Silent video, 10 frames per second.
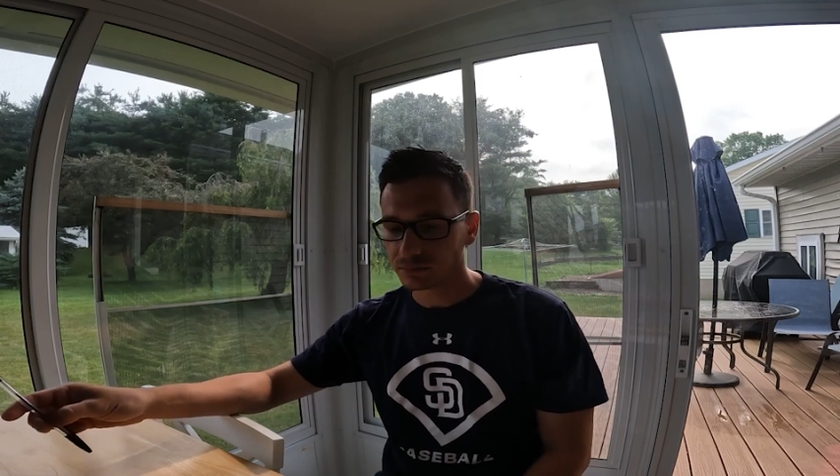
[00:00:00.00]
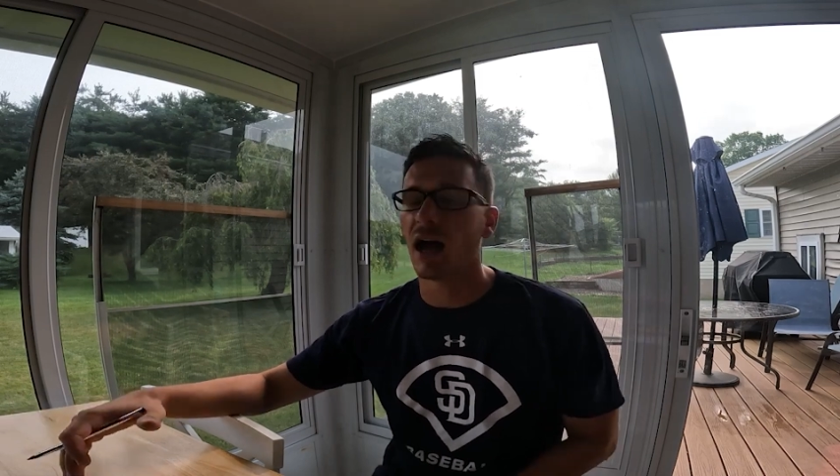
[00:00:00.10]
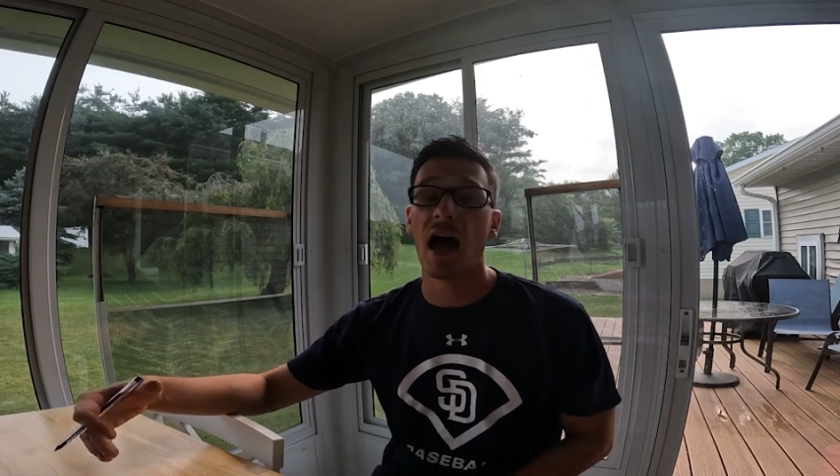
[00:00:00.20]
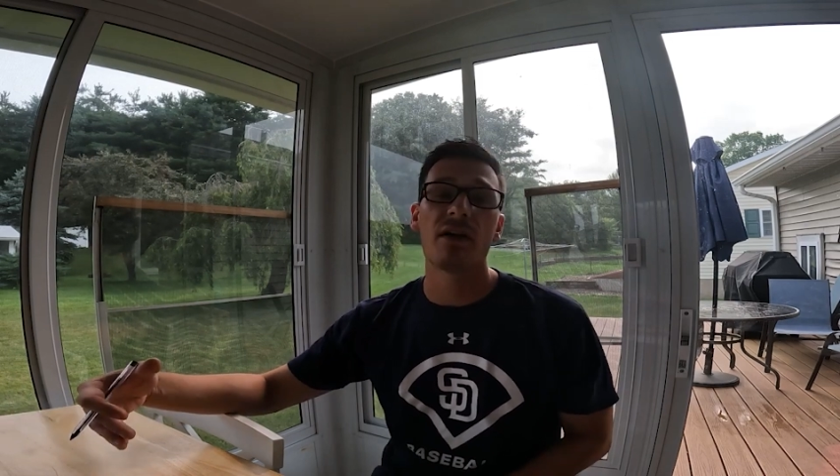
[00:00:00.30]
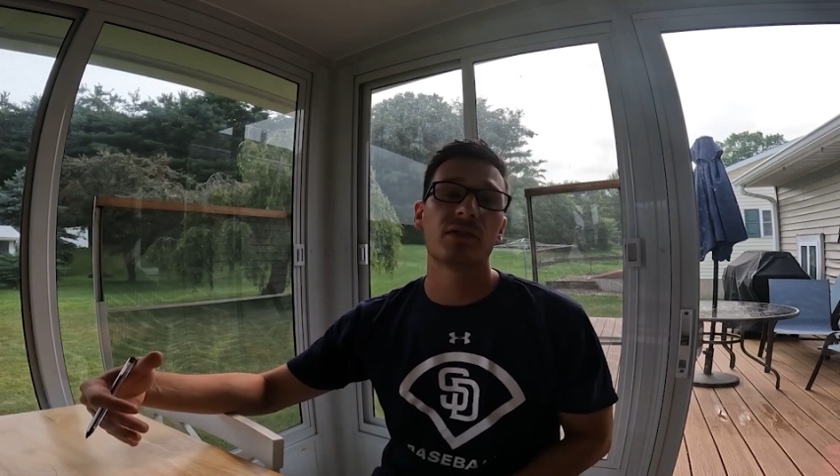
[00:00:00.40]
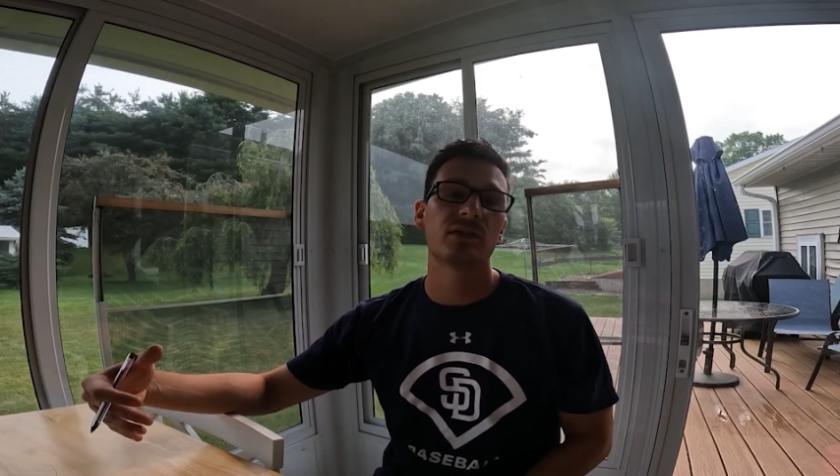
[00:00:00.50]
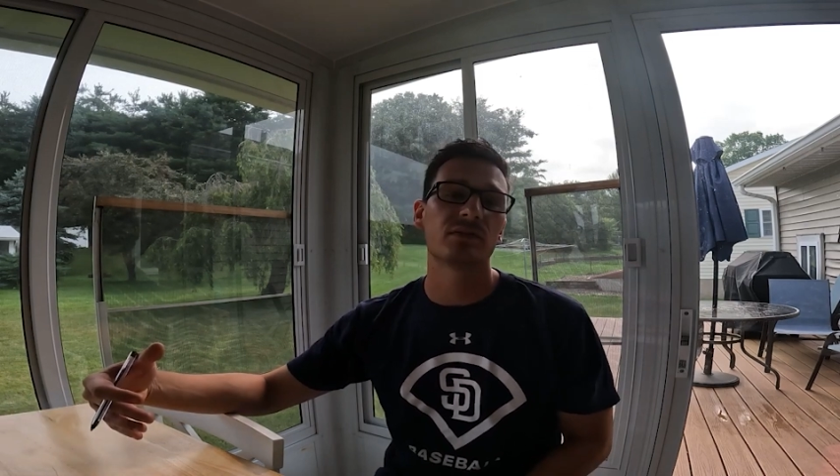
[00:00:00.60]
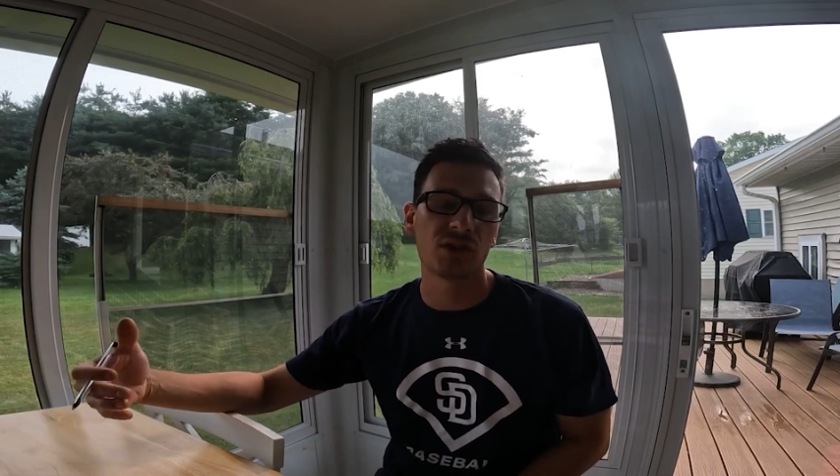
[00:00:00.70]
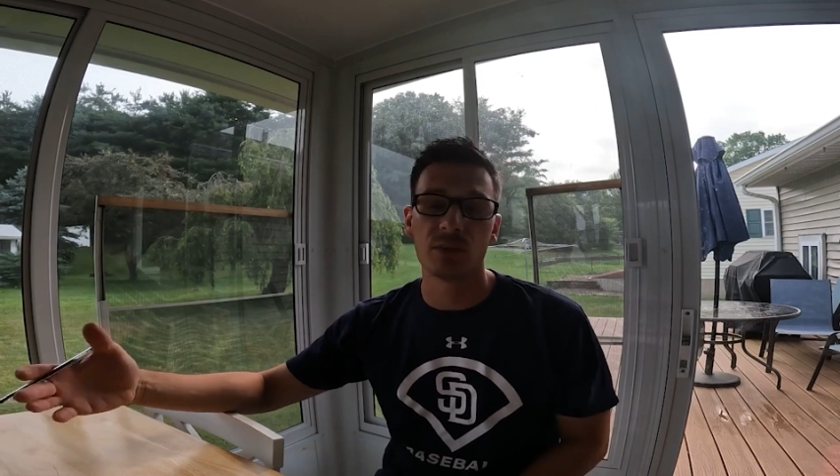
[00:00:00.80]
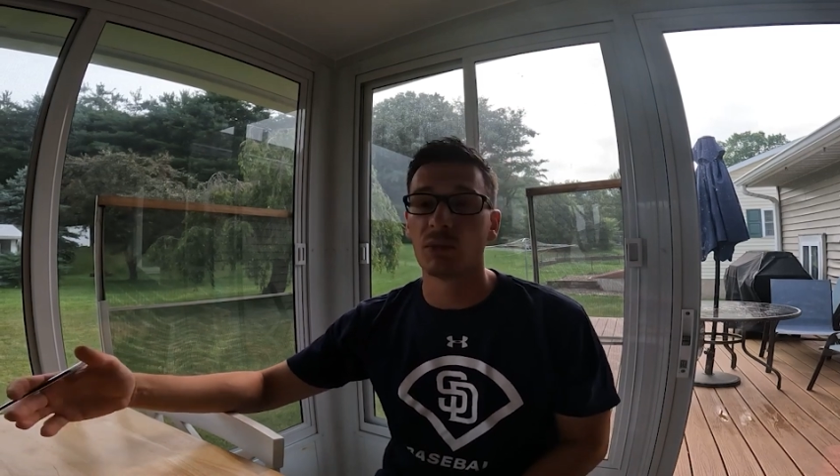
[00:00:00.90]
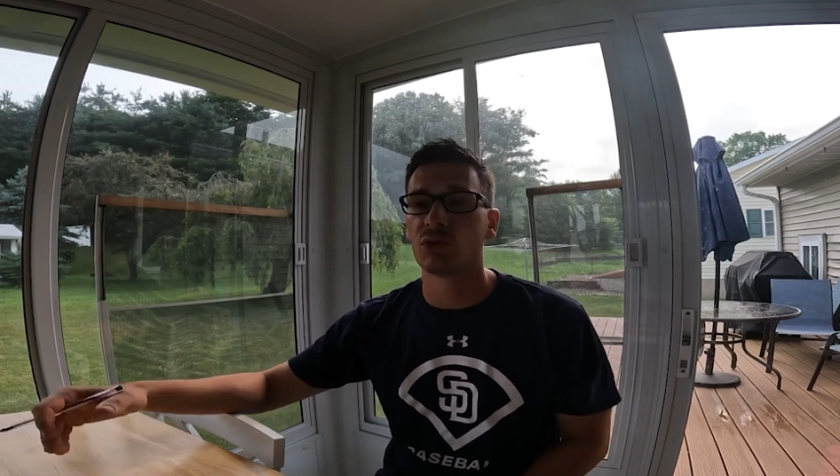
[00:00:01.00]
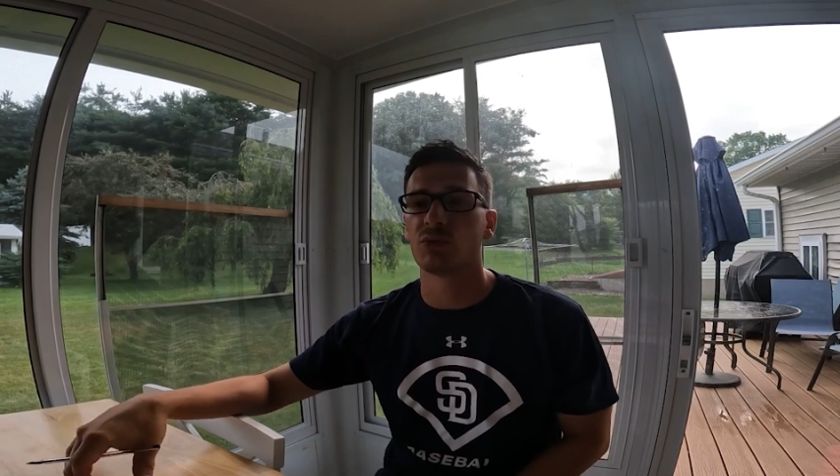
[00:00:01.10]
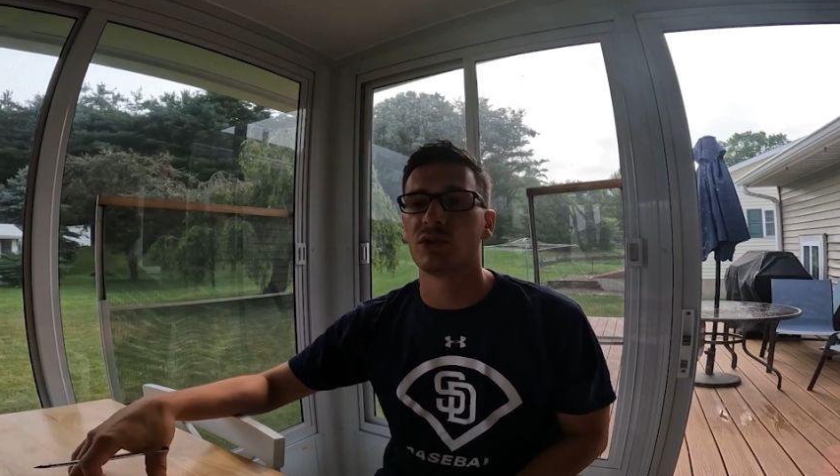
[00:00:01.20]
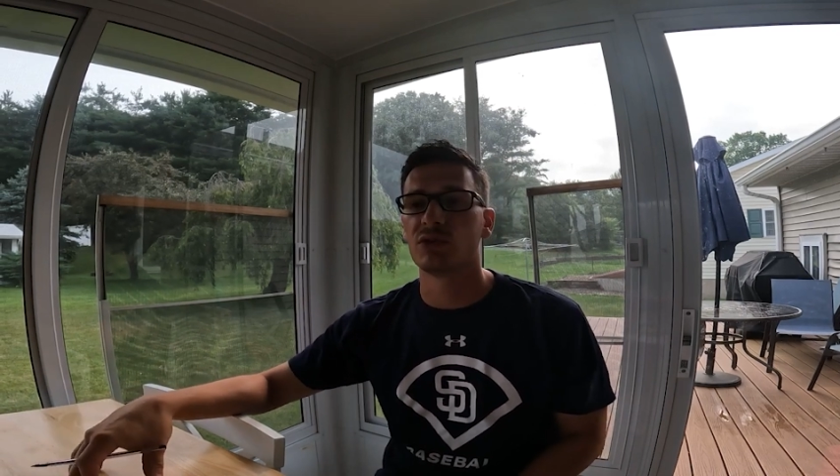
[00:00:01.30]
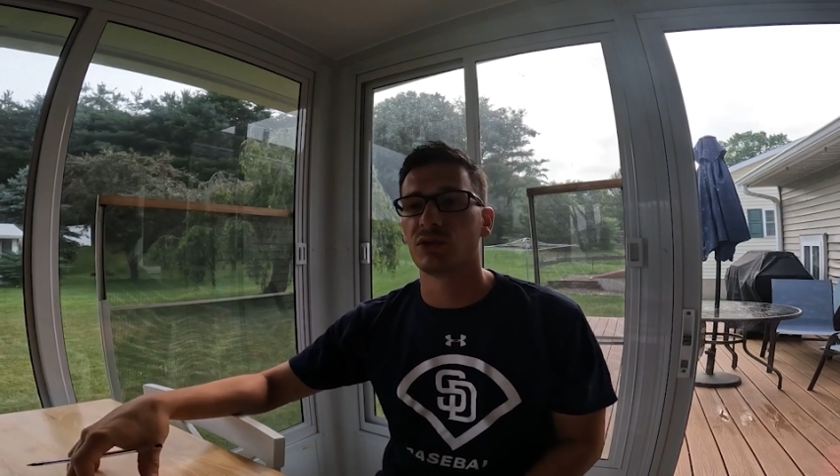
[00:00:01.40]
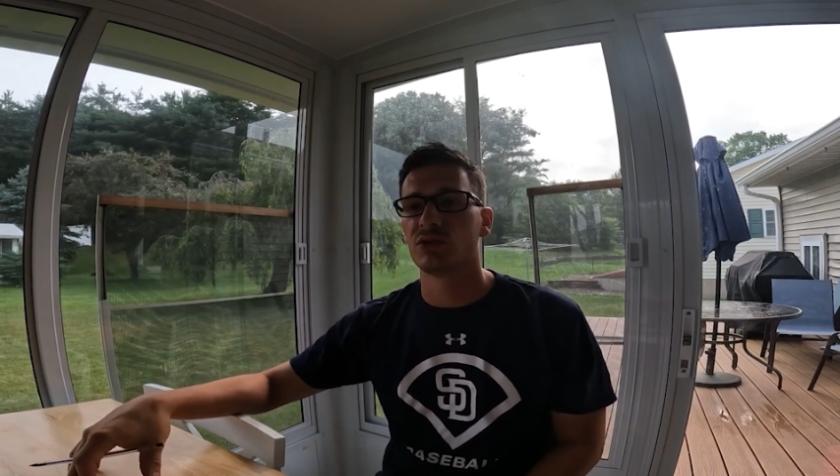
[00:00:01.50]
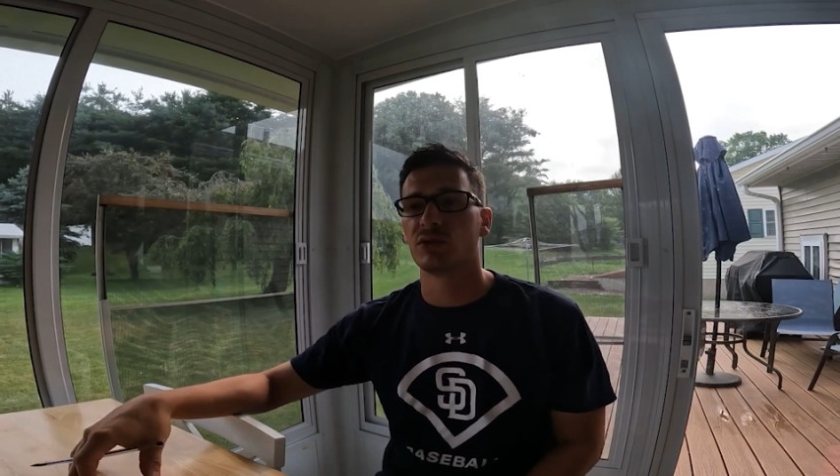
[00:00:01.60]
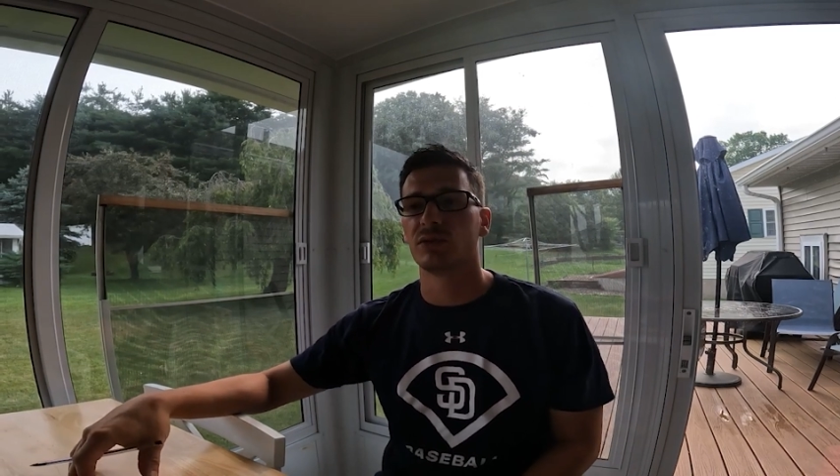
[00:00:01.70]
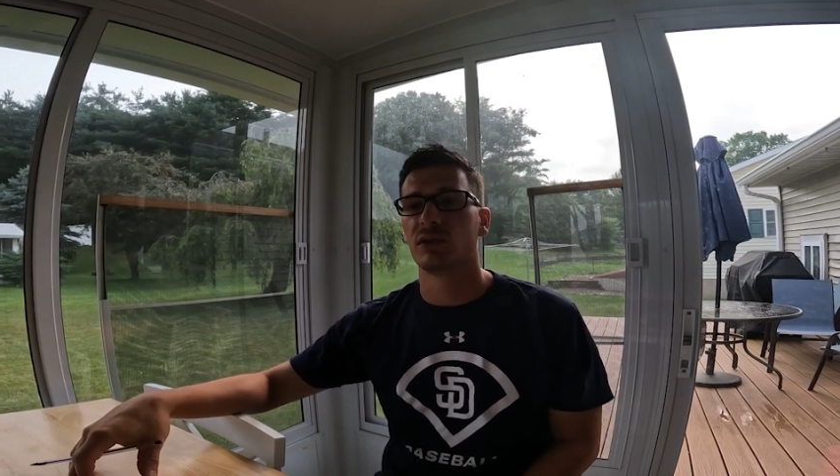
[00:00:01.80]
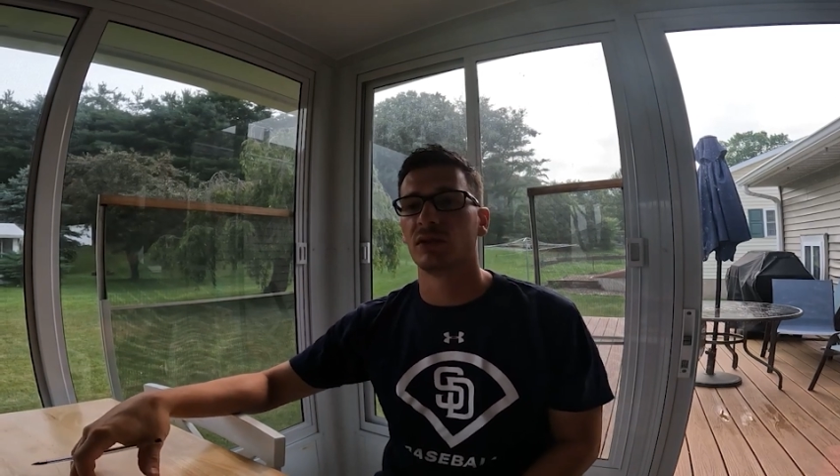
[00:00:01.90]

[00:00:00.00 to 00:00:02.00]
I haven't done much research in,